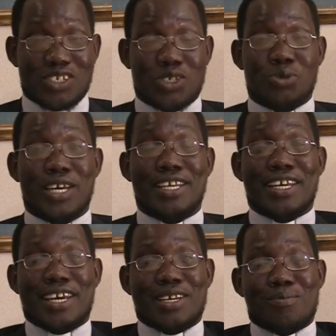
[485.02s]
to
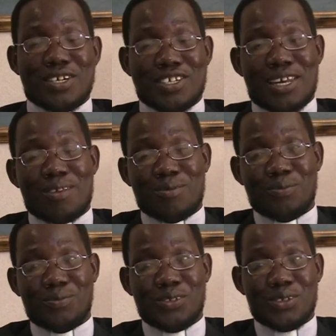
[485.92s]
dedicate myself
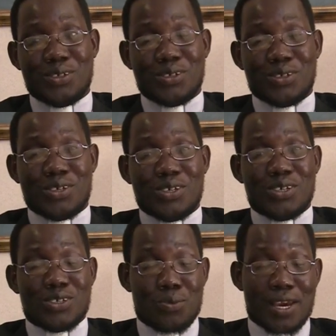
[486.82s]

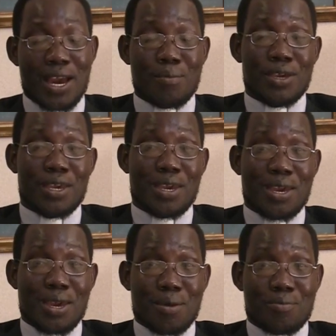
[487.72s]
to becoming
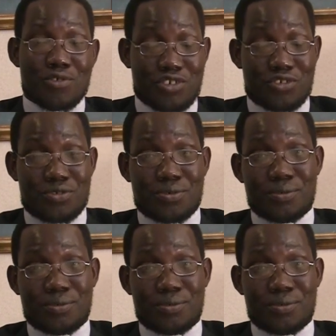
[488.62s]
priest.